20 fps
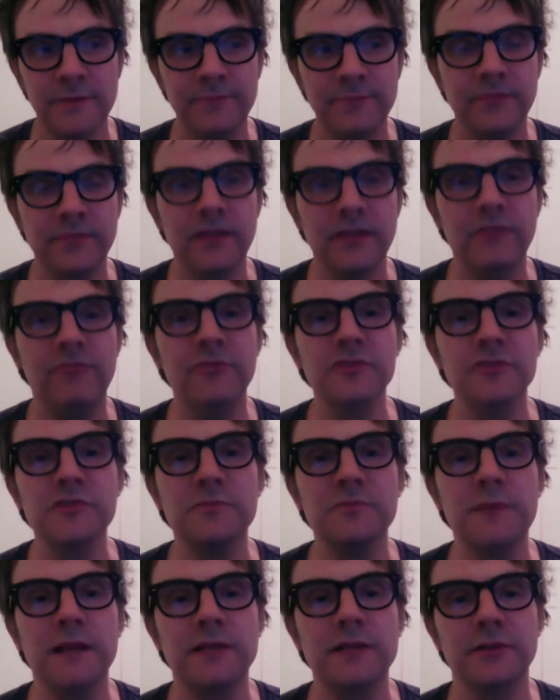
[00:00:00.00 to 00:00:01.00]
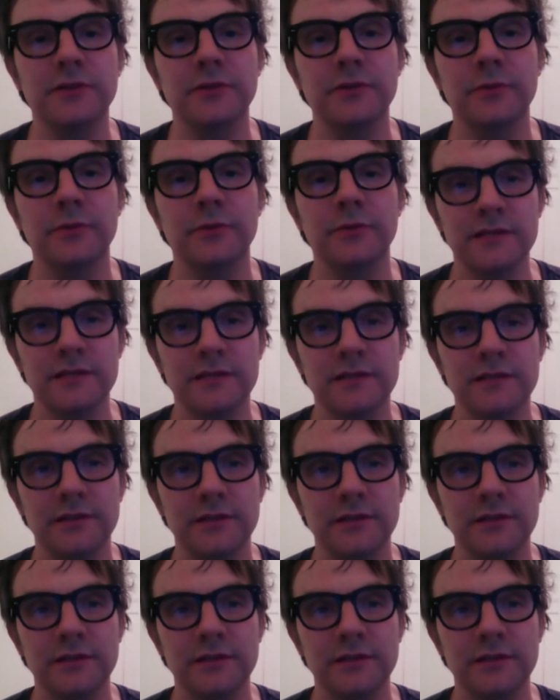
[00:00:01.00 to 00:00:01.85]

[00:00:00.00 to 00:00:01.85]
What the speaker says: that Phil Spector went to,